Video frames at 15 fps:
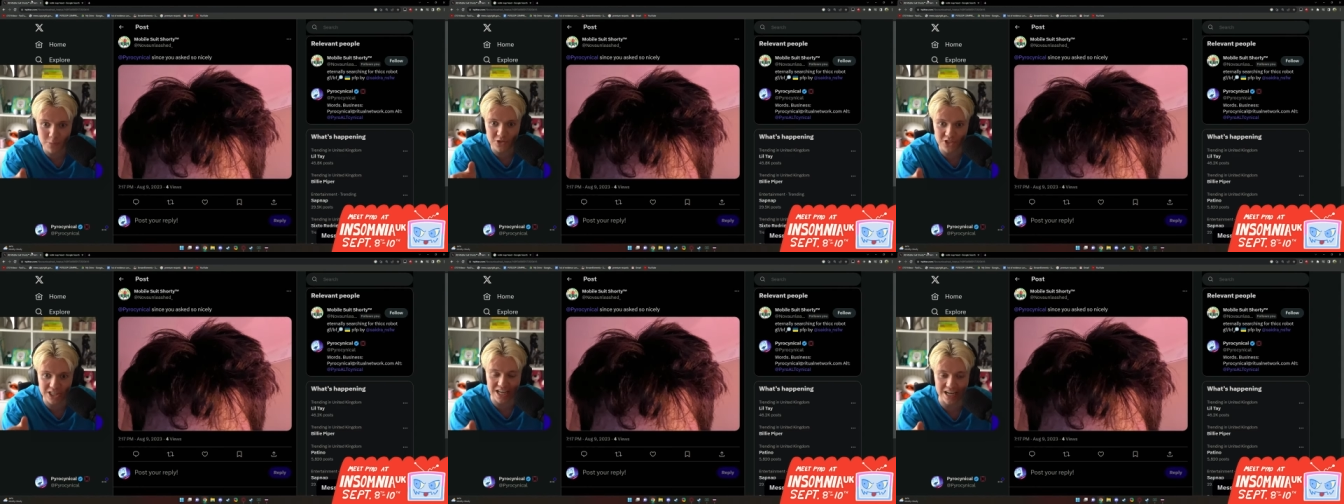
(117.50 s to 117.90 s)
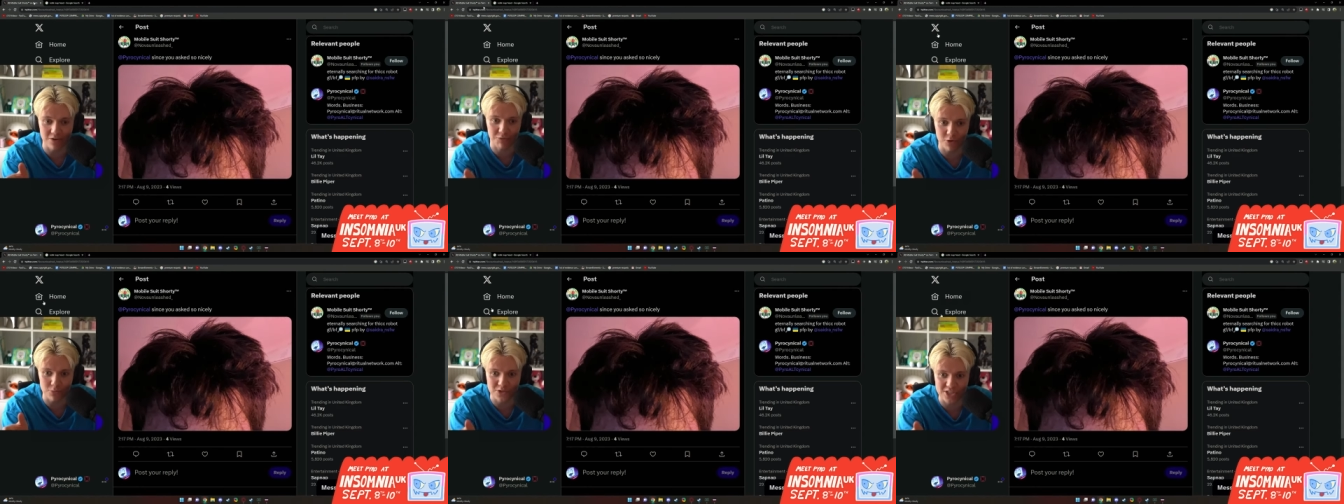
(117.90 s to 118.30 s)
skin
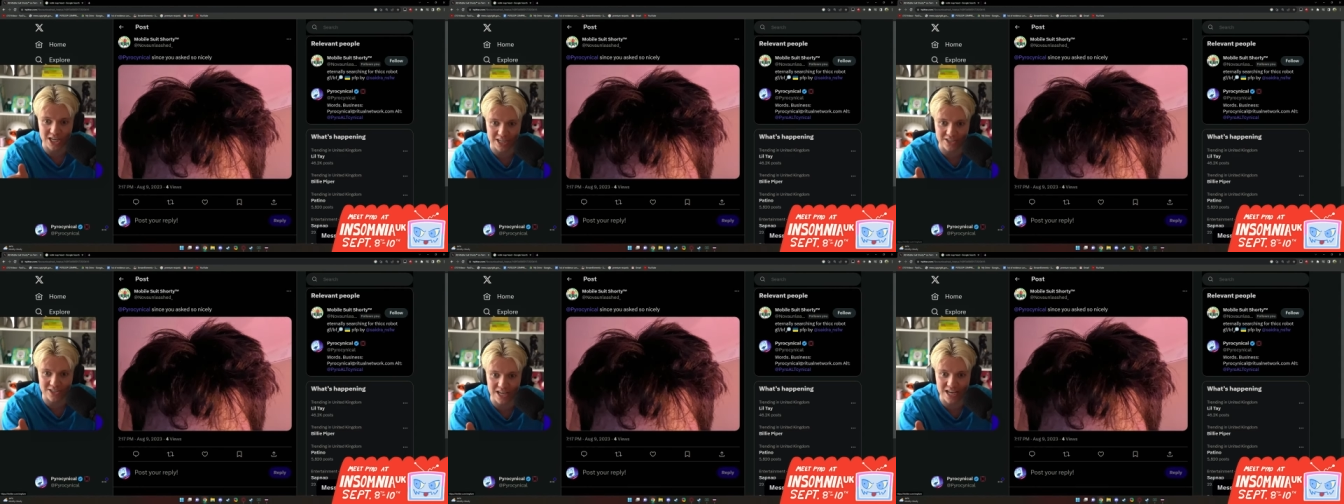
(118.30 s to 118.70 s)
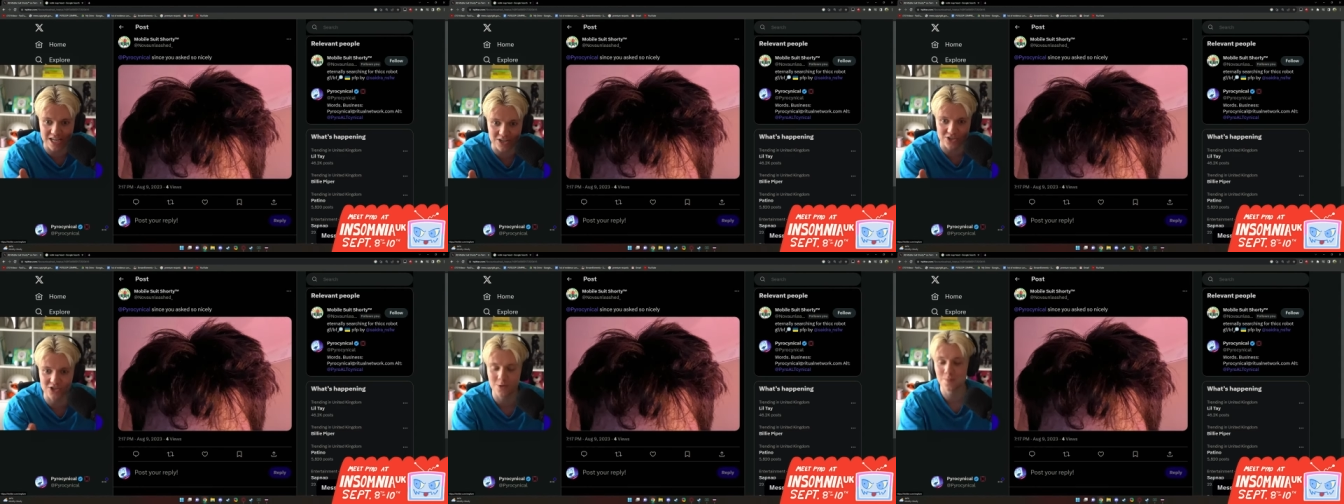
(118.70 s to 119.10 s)
from Six
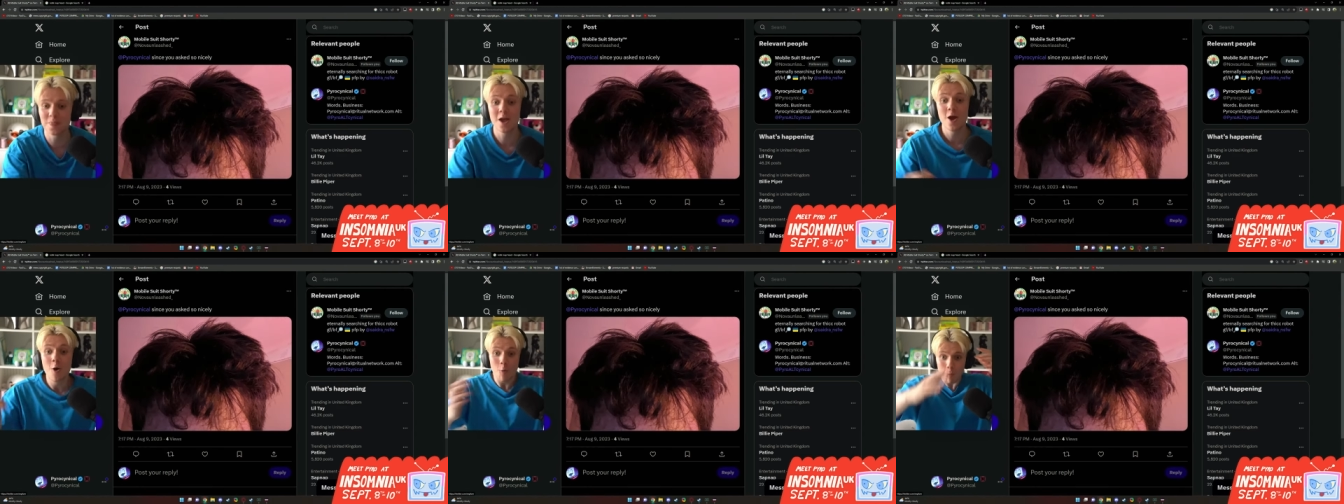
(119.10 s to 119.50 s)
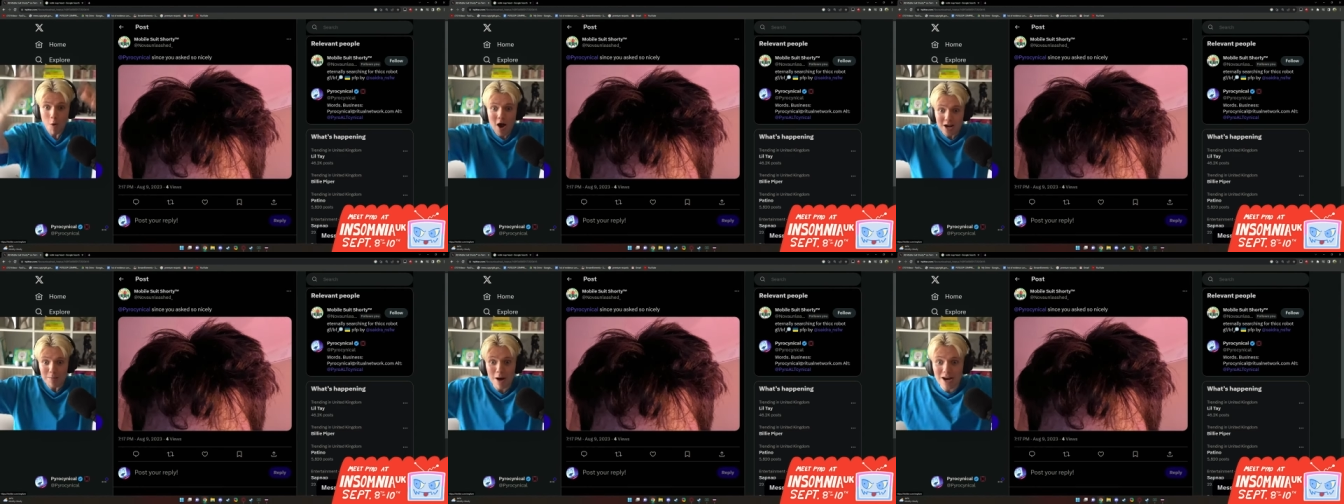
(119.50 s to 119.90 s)
Siege.
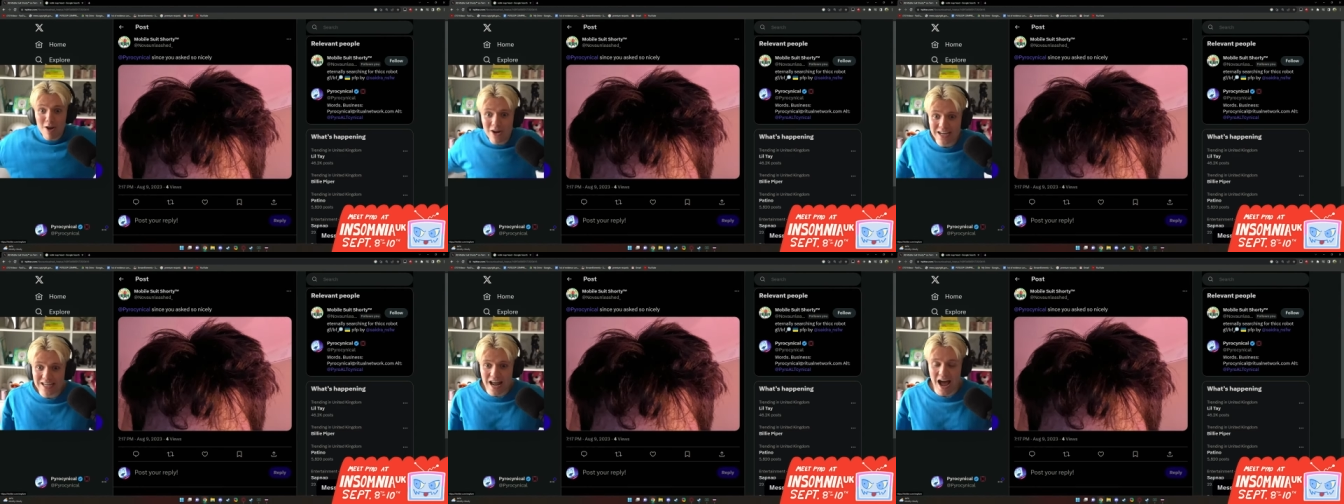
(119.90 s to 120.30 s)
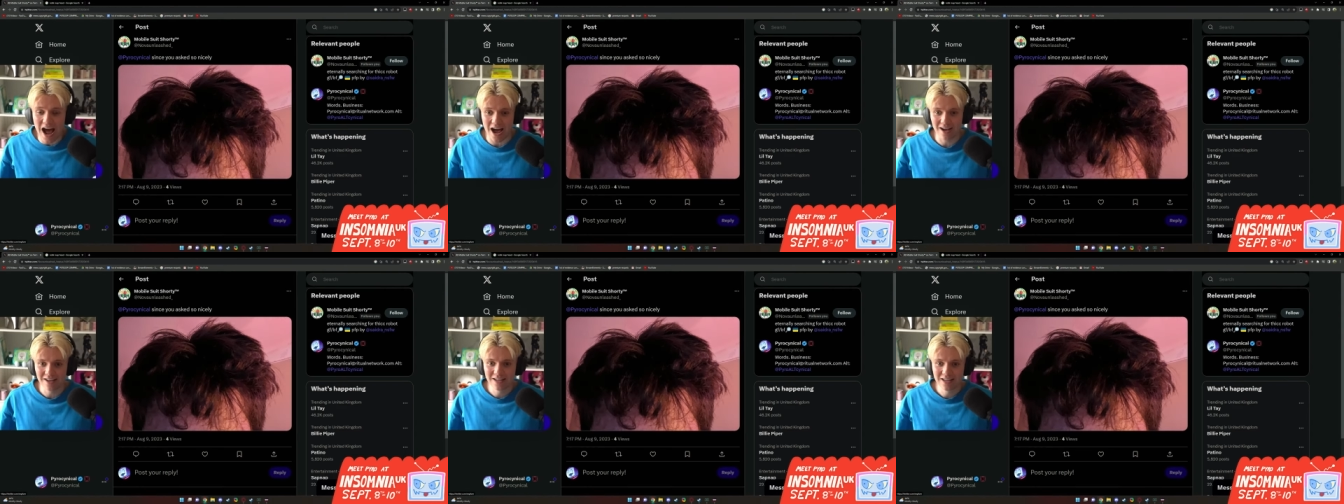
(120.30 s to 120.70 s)
What am I looking at?
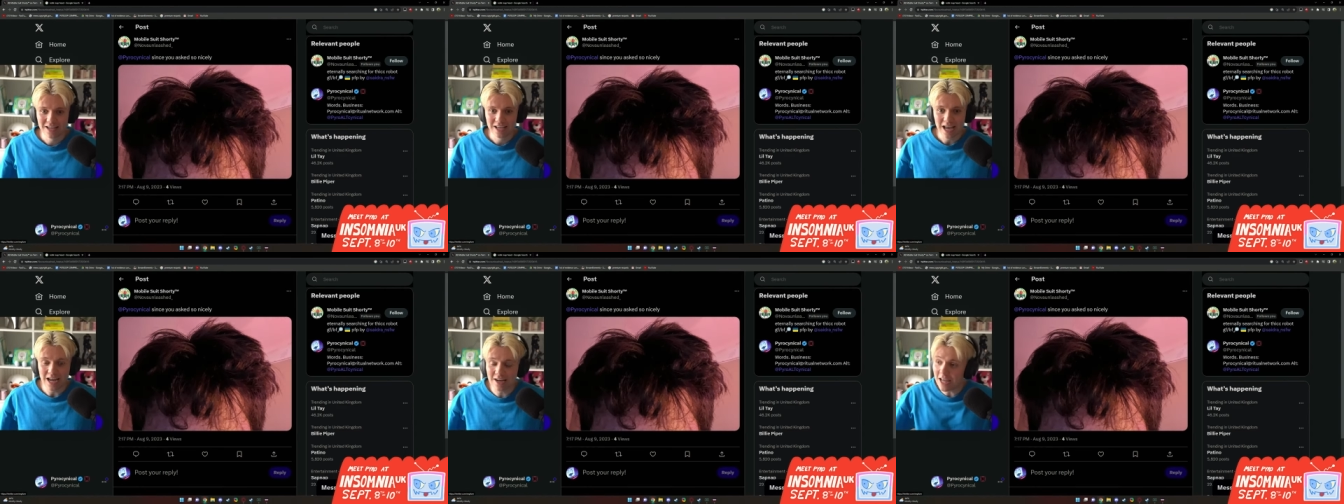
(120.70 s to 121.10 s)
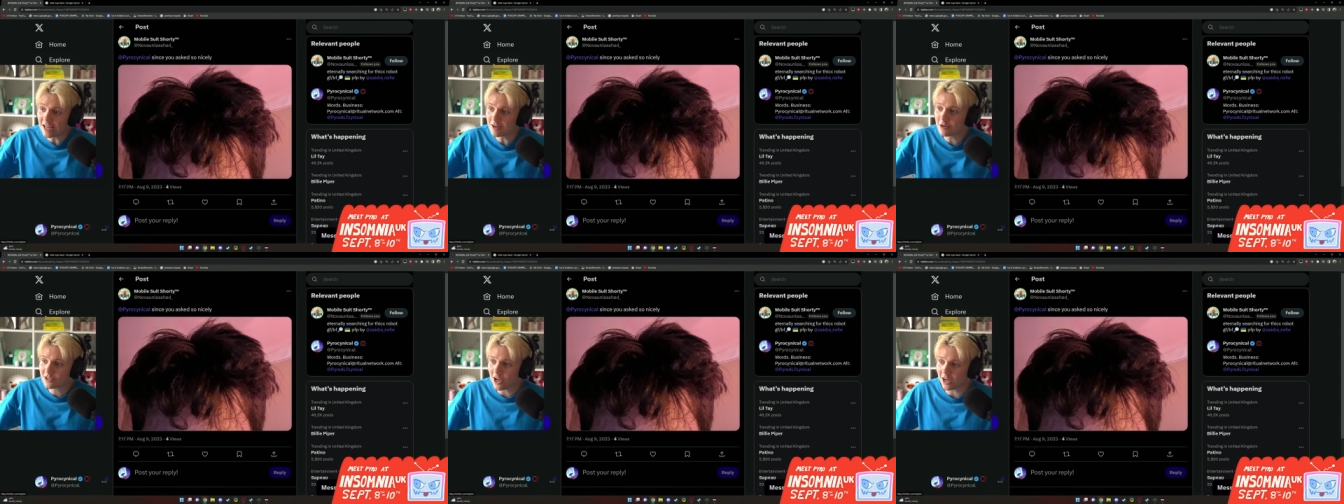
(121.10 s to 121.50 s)
It, it looks like